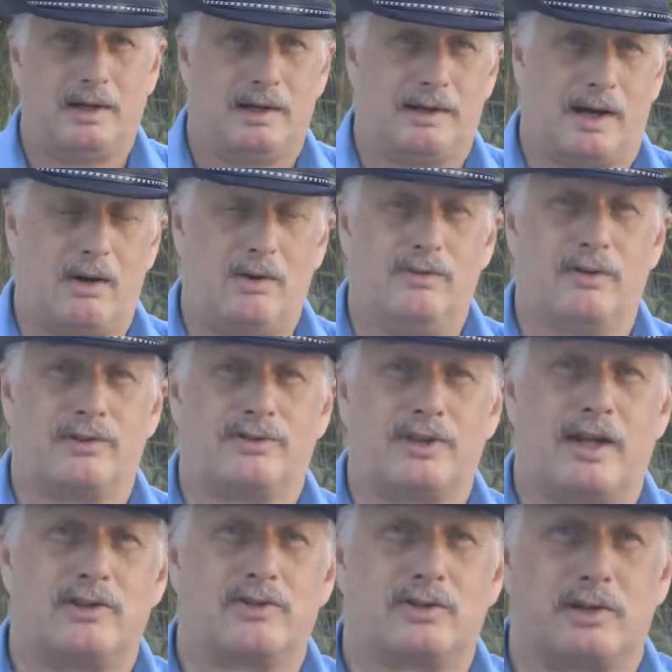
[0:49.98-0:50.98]
Now, over the
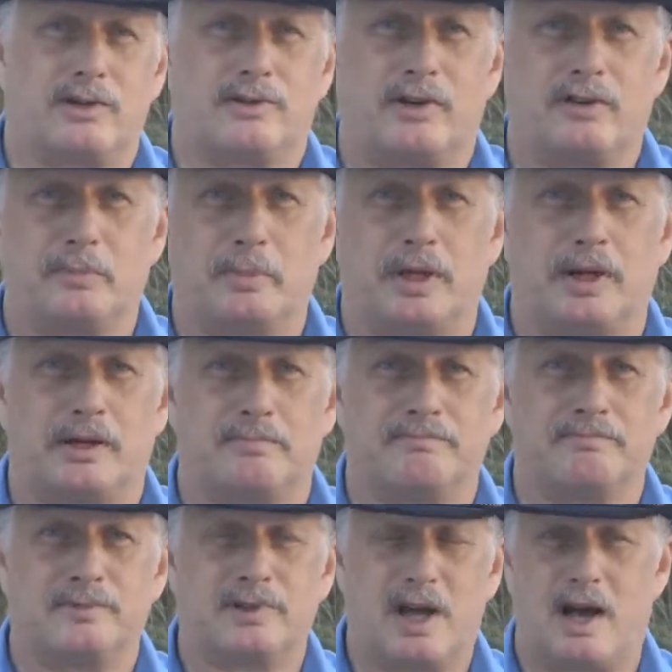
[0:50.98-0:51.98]
centuries, there's been
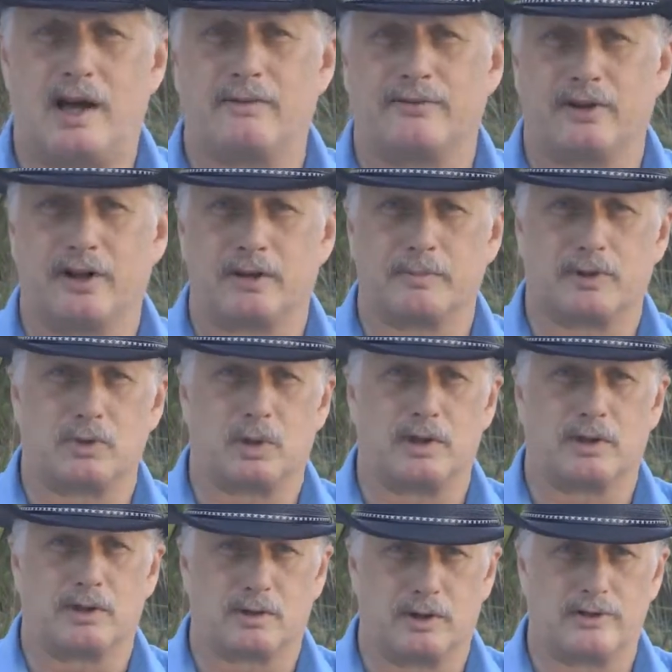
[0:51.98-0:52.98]
a conflict
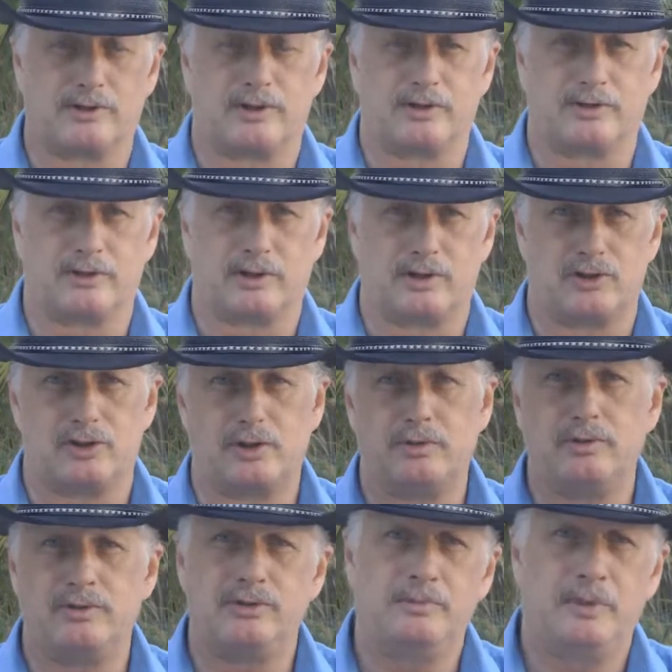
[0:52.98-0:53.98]
between the Christians and the
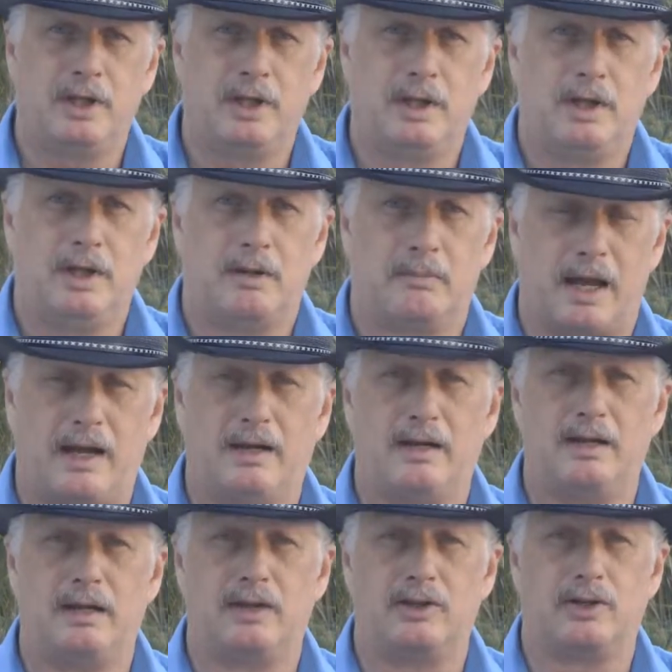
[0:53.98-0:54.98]
Jews,
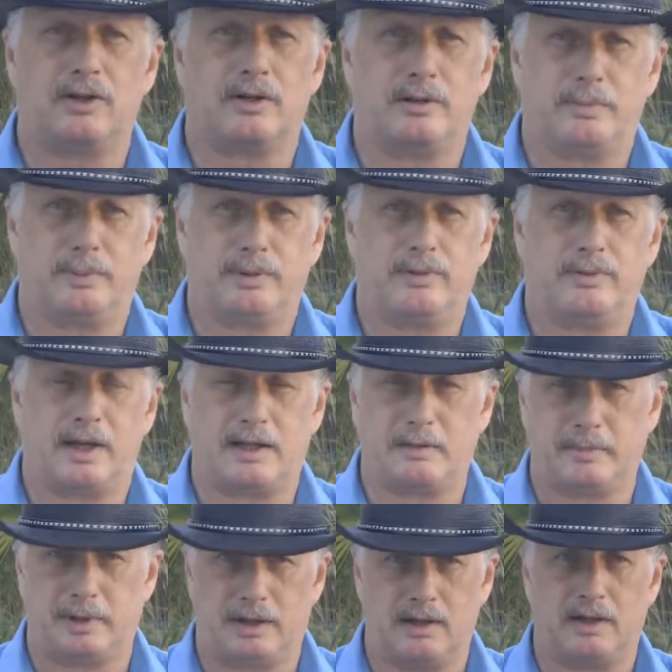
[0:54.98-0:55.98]
mainly in Europe and
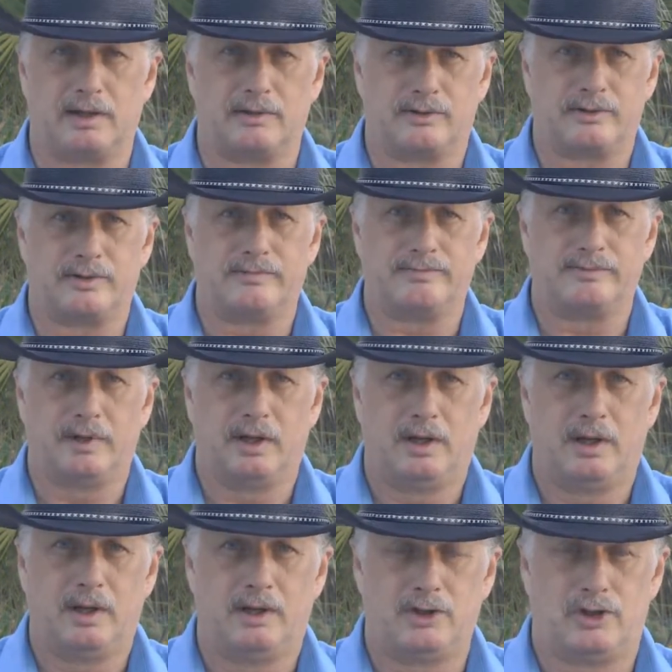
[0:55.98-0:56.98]
the Middle East.
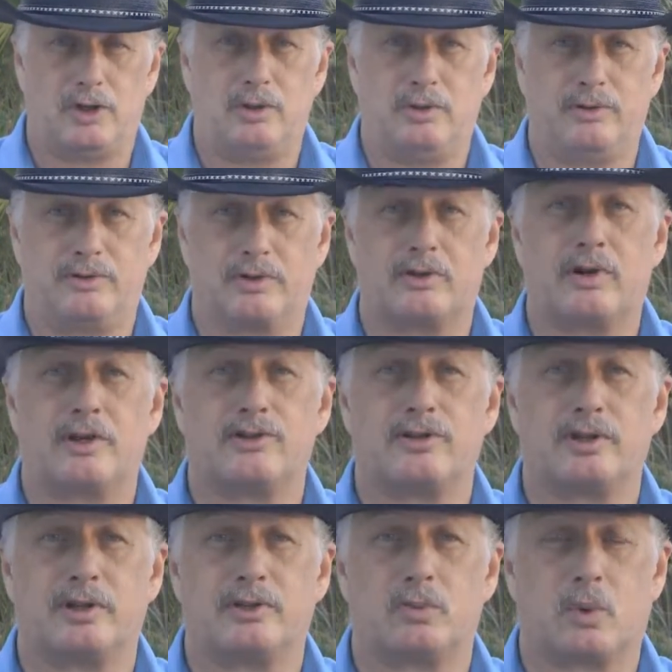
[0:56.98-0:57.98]
Jews and
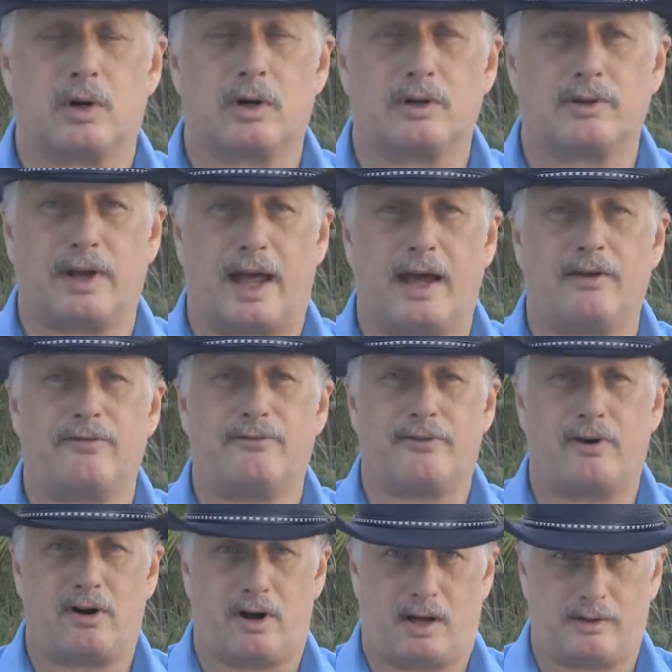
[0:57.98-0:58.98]
Christians worked and
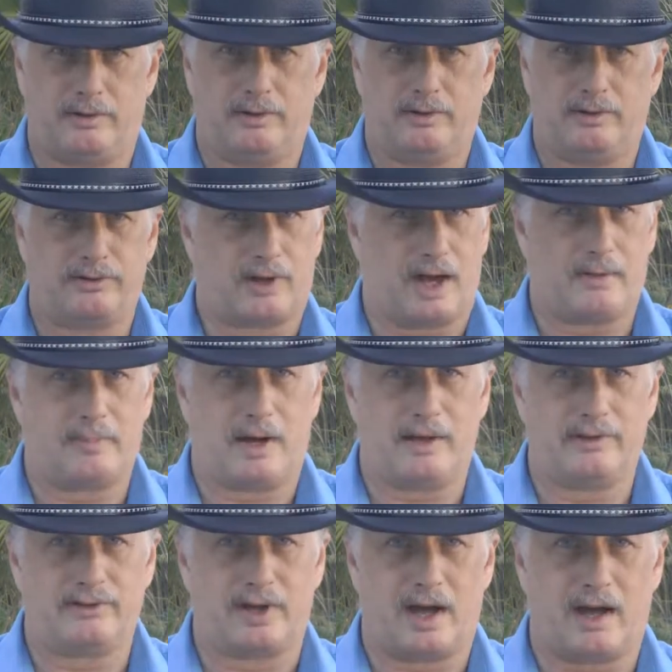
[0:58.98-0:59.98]
fought side
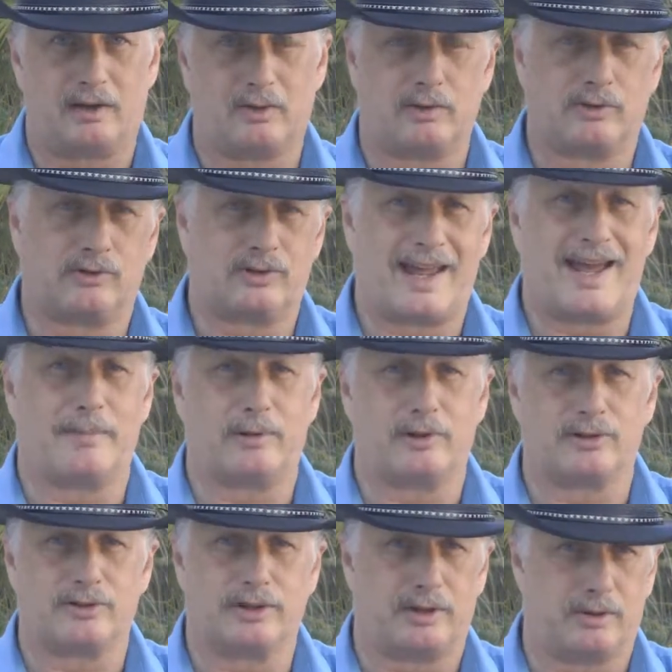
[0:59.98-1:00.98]
by side to
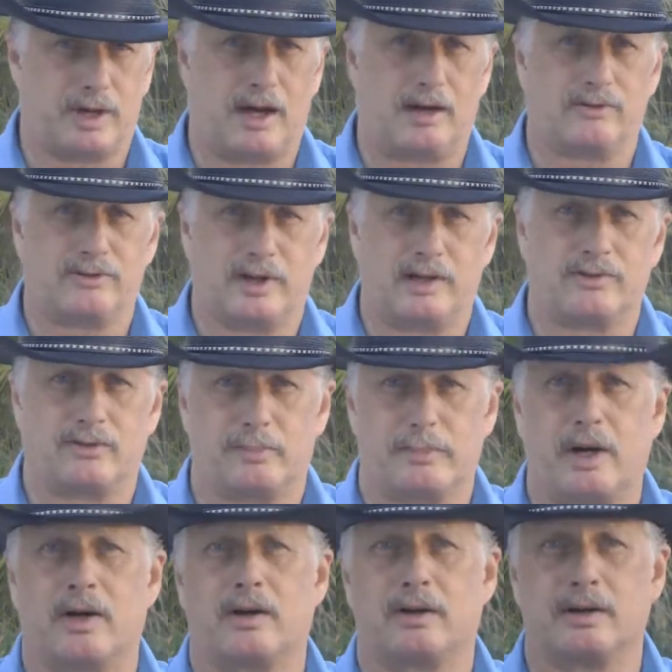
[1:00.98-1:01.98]
establish the United States of
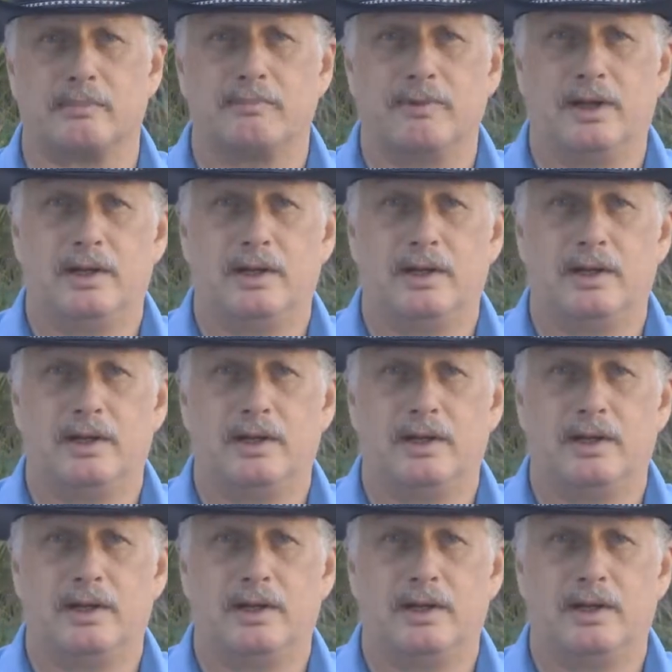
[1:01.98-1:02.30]
America.